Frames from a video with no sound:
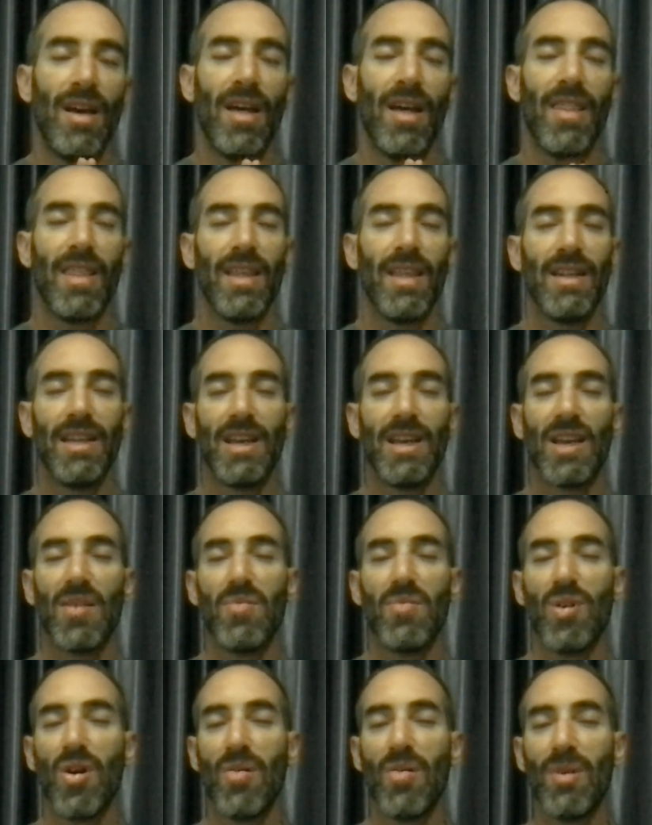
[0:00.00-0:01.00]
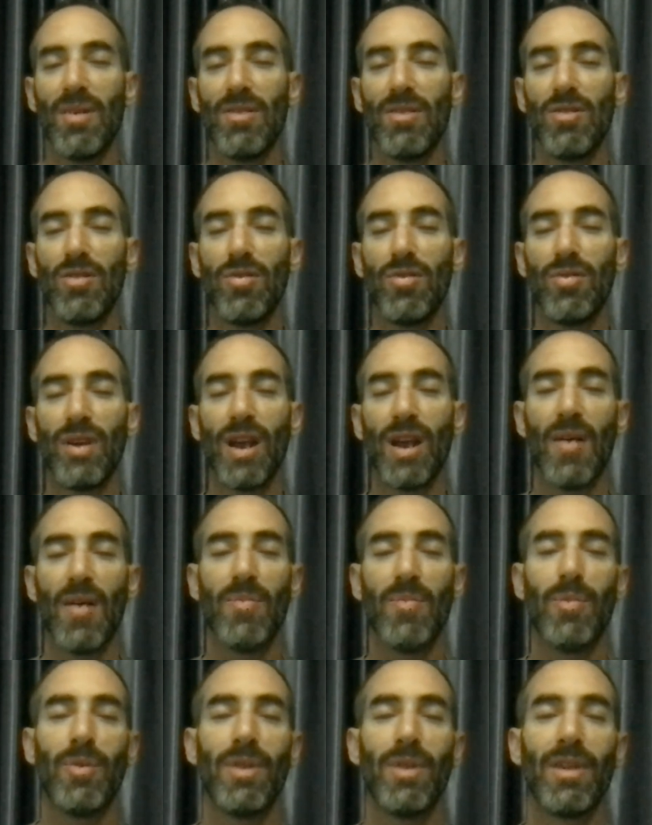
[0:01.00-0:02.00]
And then take a moment to fill
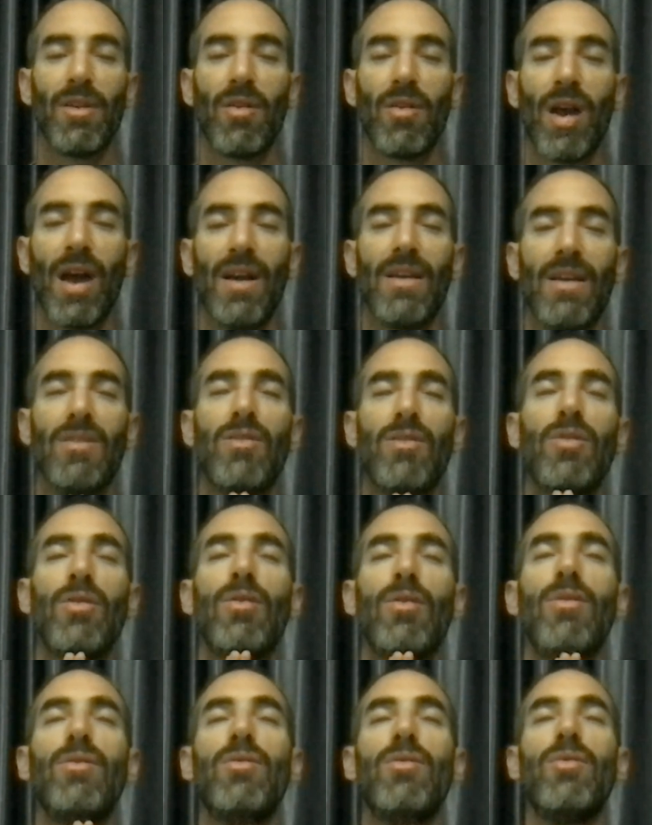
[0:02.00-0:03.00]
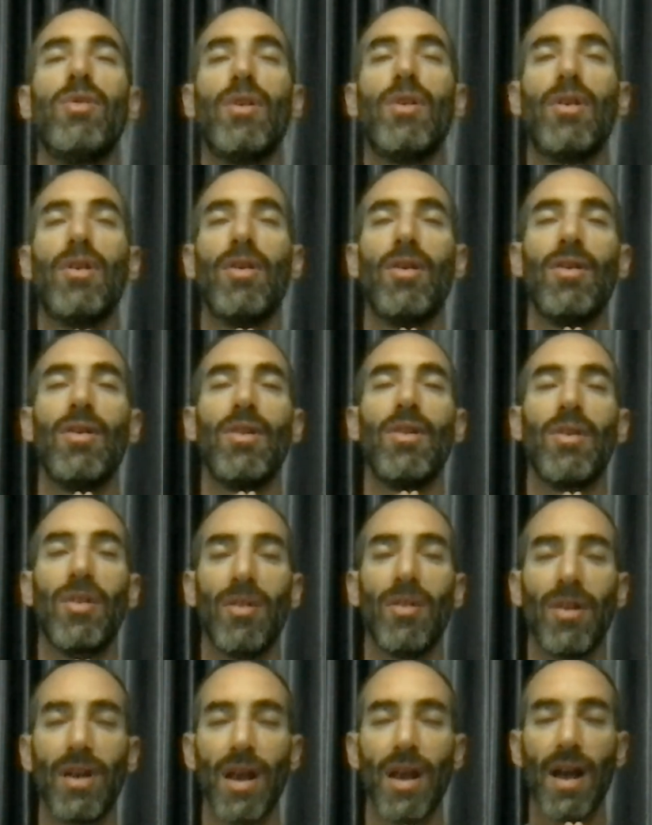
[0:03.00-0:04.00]
up with gratitude for
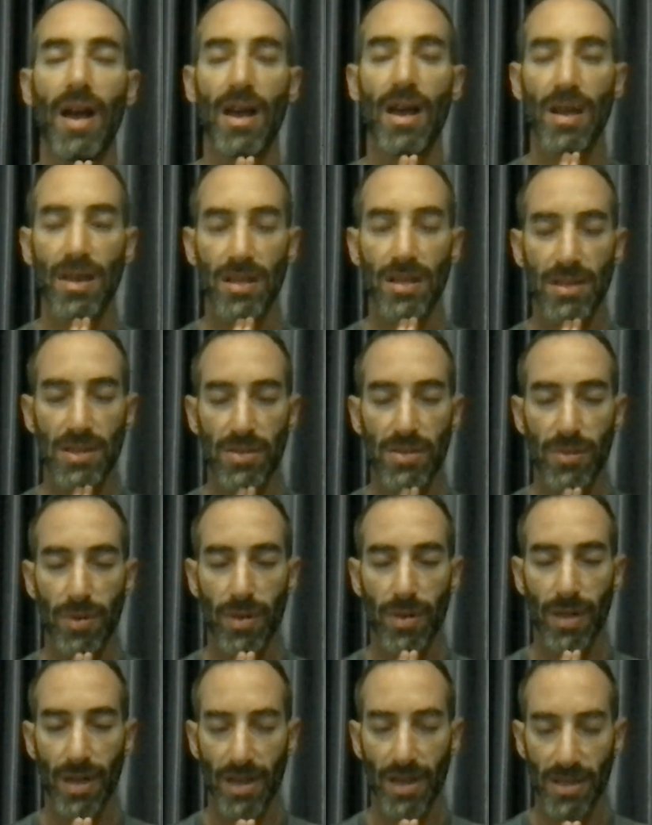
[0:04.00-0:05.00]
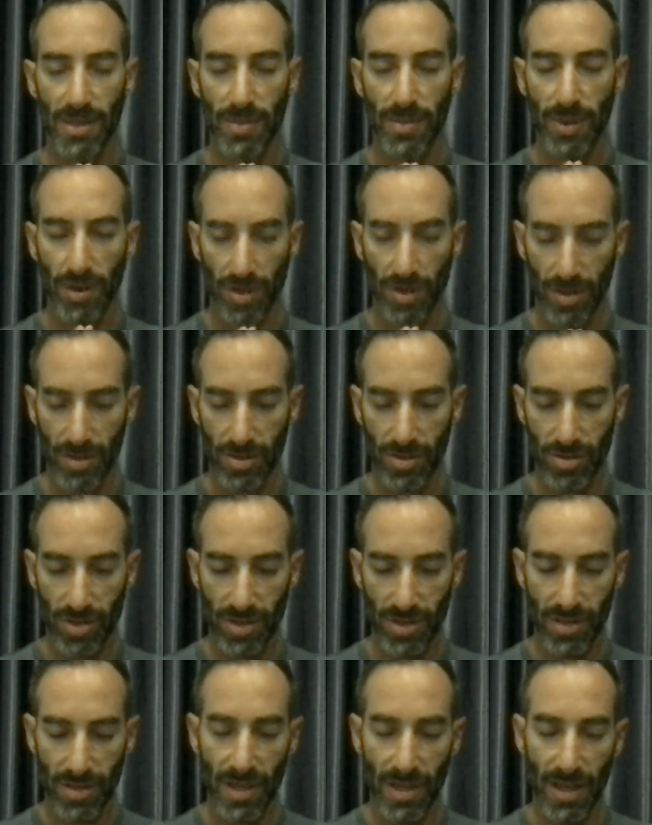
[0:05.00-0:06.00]
your guides, for the experience.
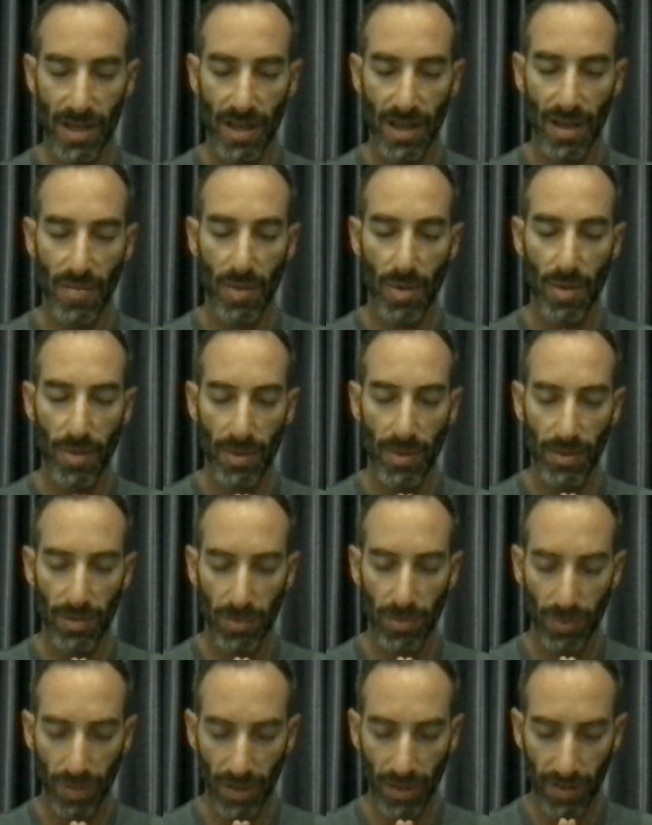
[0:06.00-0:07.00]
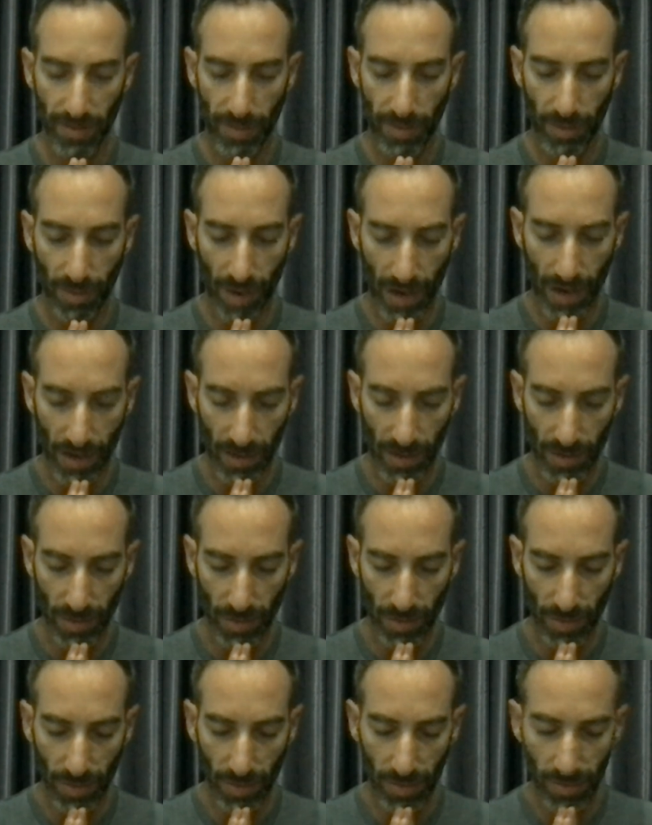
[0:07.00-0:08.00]
Just taking a moment to give
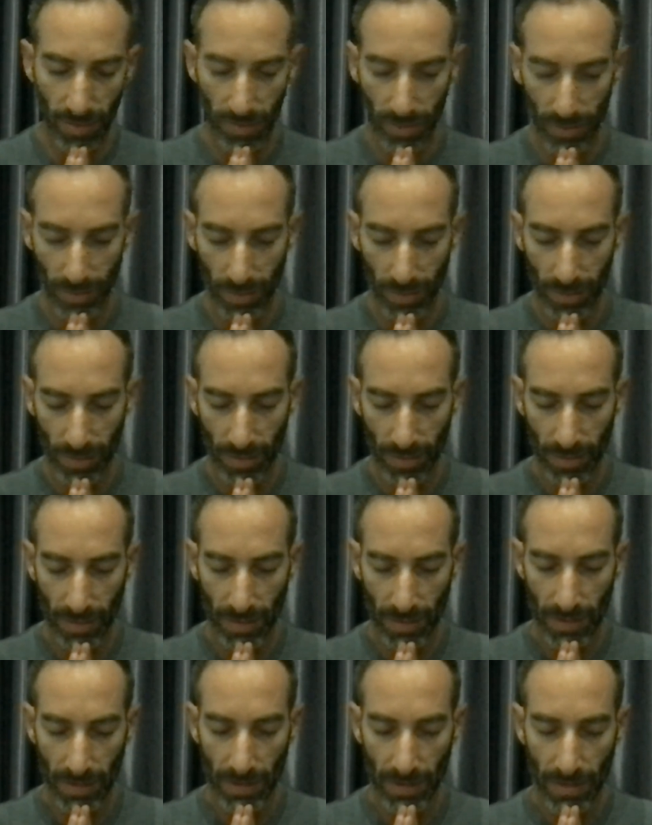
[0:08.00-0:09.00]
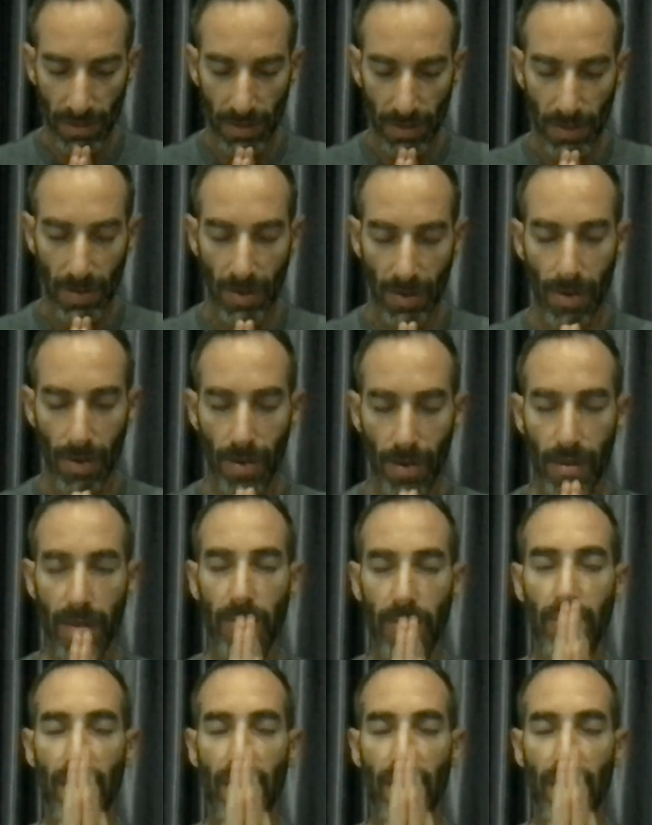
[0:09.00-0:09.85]
gratitude to all the